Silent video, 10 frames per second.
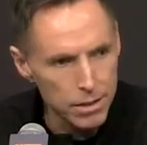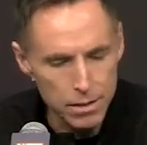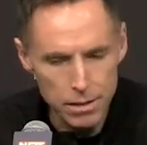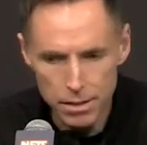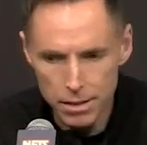
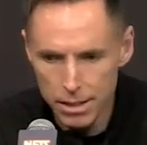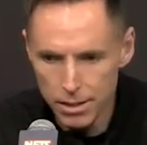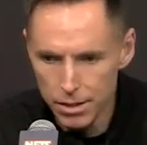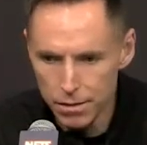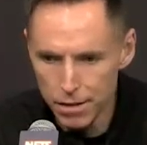
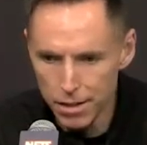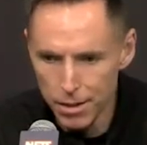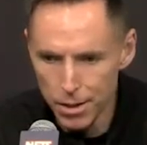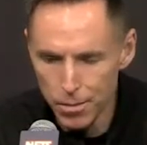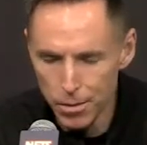and defend their
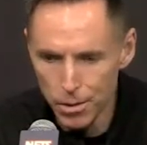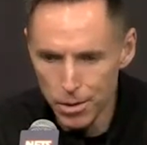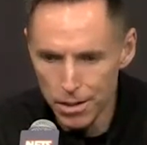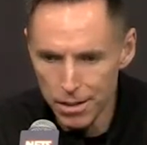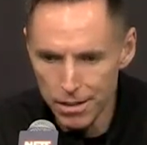home
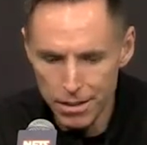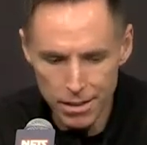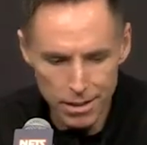court, and